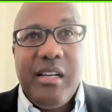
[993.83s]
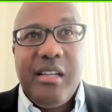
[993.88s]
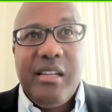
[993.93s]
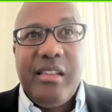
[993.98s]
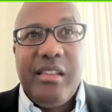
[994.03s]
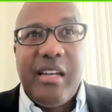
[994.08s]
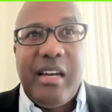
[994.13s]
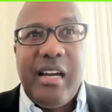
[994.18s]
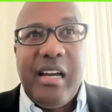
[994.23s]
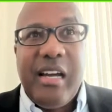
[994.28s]

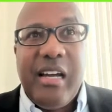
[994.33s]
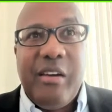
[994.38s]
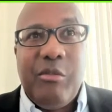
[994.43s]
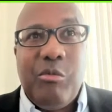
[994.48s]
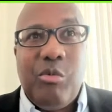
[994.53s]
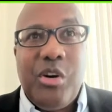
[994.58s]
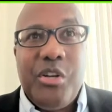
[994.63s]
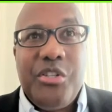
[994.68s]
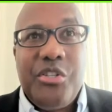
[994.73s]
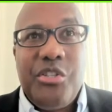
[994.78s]
that
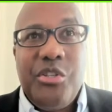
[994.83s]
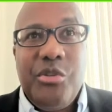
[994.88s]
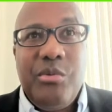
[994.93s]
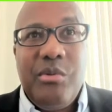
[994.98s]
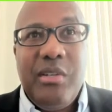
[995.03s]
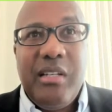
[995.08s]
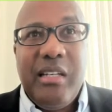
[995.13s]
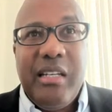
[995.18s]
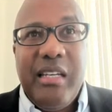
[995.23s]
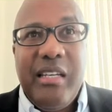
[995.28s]
once you
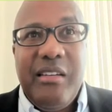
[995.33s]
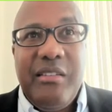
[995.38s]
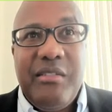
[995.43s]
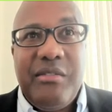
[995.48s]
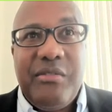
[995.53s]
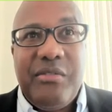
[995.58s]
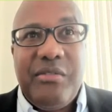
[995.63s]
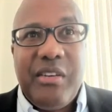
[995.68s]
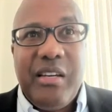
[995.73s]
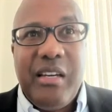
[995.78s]

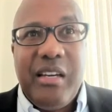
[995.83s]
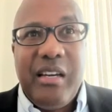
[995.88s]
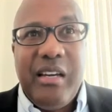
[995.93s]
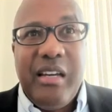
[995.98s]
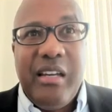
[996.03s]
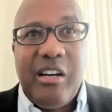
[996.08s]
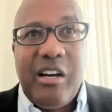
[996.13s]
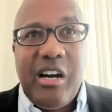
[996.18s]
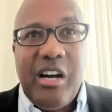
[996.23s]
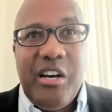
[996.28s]
leave
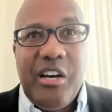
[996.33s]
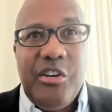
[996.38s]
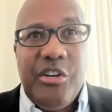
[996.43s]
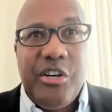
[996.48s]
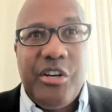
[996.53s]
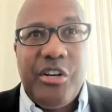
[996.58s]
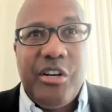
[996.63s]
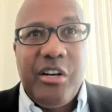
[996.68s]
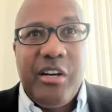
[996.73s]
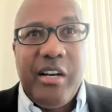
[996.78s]
in
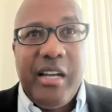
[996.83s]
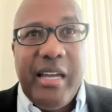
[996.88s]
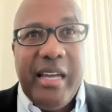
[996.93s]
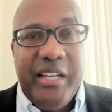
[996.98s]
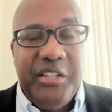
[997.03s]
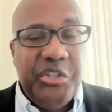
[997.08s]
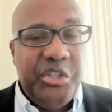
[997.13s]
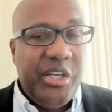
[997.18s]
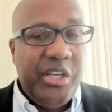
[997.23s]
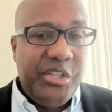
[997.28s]
under
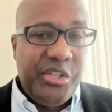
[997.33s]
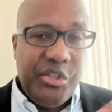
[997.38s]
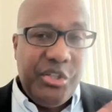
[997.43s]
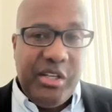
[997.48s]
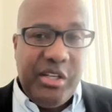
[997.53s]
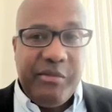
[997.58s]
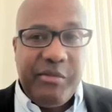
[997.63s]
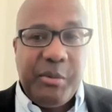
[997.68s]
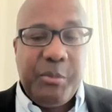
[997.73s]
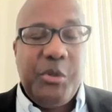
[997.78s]
8 years and you
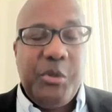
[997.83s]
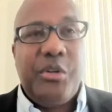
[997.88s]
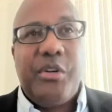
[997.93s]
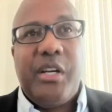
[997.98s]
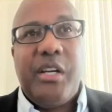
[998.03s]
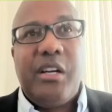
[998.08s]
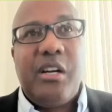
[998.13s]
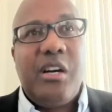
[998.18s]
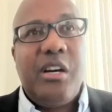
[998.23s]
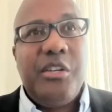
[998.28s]
give up your
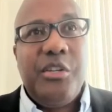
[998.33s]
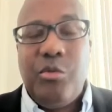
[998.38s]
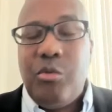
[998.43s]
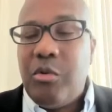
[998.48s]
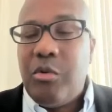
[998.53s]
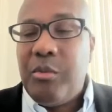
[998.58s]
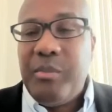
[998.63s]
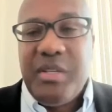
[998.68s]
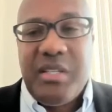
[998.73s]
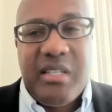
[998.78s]
green card, you
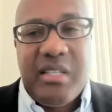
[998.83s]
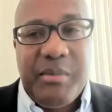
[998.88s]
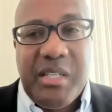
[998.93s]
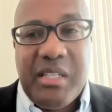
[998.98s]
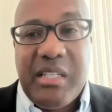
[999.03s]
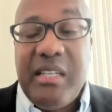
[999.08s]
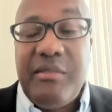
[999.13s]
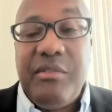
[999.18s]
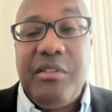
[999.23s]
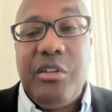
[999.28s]
won't be
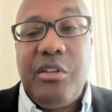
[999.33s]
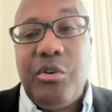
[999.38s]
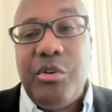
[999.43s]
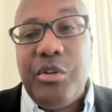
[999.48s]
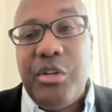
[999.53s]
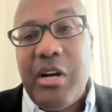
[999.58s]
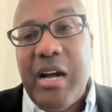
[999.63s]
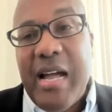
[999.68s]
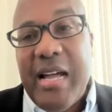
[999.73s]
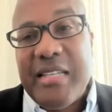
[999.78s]
subject, even though
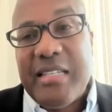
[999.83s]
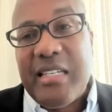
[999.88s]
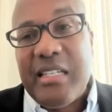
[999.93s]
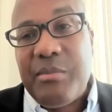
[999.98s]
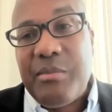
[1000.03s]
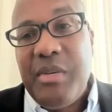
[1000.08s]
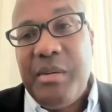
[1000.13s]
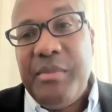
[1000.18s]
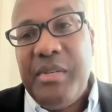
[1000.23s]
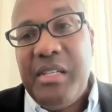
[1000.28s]
your
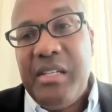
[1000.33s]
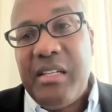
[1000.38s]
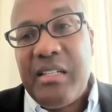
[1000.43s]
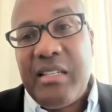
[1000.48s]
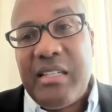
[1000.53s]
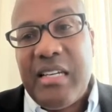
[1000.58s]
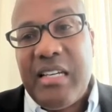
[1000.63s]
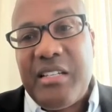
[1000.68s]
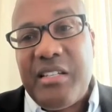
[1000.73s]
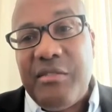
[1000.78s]
assets may be in
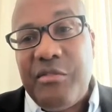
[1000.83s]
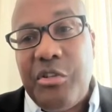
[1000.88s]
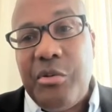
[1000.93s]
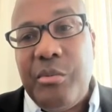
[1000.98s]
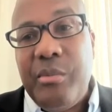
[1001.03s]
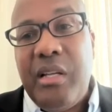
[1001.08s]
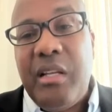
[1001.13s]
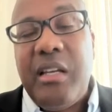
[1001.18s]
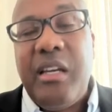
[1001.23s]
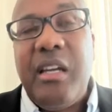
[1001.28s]
excess of 2
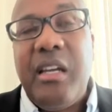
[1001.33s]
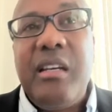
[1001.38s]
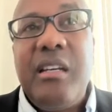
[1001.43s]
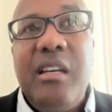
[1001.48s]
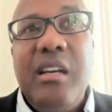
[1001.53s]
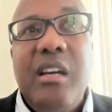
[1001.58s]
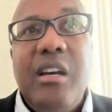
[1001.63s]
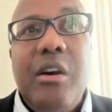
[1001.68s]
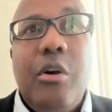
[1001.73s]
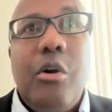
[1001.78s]
million,
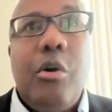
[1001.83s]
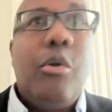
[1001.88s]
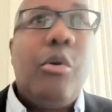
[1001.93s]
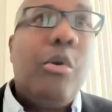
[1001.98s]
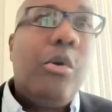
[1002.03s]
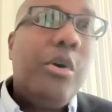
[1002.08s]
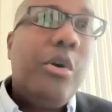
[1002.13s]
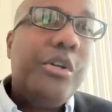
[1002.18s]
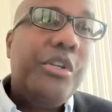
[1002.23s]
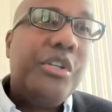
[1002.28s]

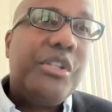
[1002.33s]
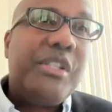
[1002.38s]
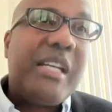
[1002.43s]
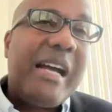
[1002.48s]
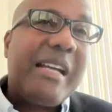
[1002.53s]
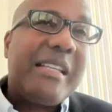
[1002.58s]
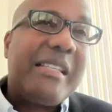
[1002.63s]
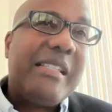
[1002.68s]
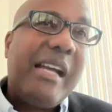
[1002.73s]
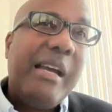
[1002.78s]
or your
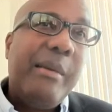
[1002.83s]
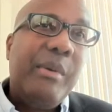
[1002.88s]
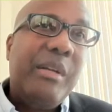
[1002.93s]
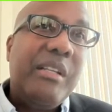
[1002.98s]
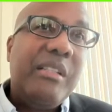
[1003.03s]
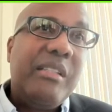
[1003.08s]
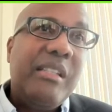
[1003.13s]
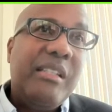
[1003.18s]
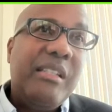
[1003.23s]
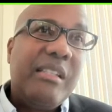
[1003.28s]
tax
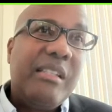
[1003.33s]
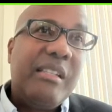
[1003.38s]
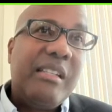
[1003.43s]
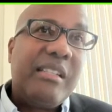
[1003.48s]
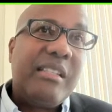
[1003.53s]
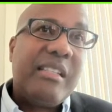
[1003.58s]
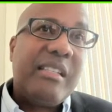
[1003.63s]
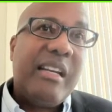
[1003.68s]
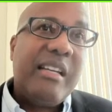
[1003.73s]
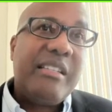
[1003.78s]
liabilities in
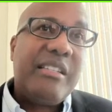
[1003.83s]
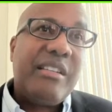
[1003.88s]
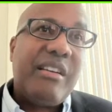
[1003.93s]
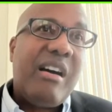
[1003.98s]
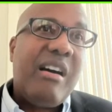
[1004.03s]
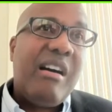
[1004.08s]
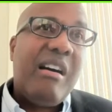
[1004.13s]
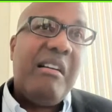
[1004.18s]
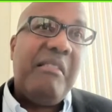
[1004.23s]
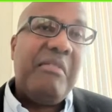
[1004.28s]
excess
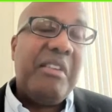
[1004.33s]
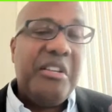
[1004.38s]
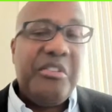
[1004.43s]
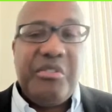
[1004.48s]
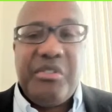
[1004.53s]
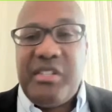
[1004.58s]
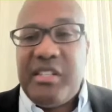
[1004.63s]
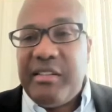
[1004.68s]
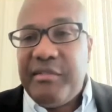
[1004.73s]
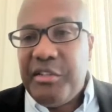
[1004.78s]
of
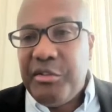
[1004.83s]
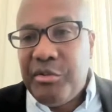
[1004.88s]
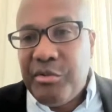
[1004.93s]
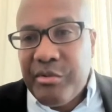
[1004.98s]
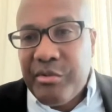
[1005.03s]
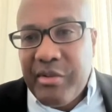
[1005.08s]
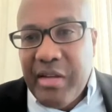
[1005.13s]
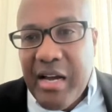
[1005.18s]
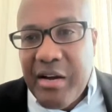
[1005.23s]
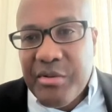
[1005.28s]

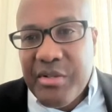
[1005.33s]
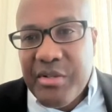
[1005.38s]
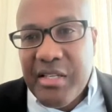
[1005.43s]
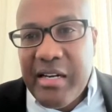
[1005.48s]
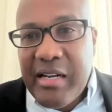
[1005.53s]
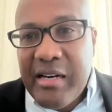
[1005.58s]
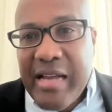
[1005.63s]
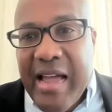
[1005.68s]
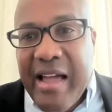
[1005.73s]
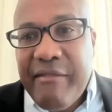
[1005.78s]
172,000
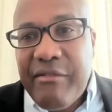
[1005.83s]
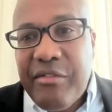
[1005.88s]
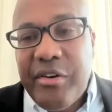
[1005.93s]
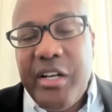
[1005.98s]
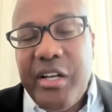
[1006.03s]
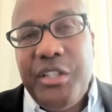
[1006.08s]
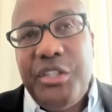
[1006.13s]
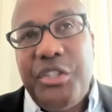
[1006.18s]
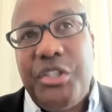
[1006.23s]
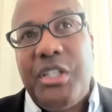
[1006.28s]
on
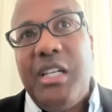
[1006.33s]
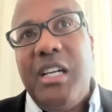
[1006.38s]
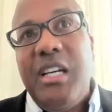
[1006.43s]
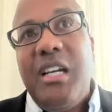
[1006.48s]
average,